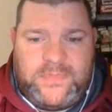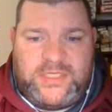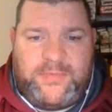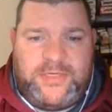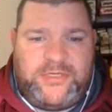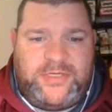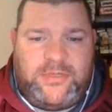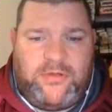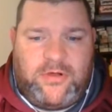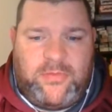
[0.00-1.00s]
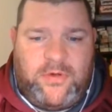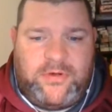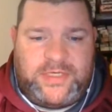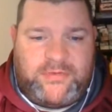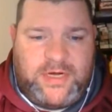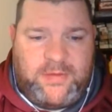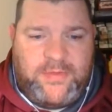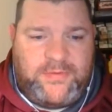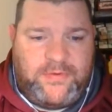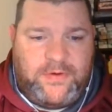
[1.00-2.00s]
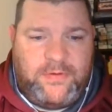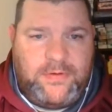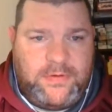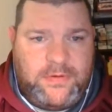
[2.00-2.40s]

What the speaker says: some interesting locomotives that were coming through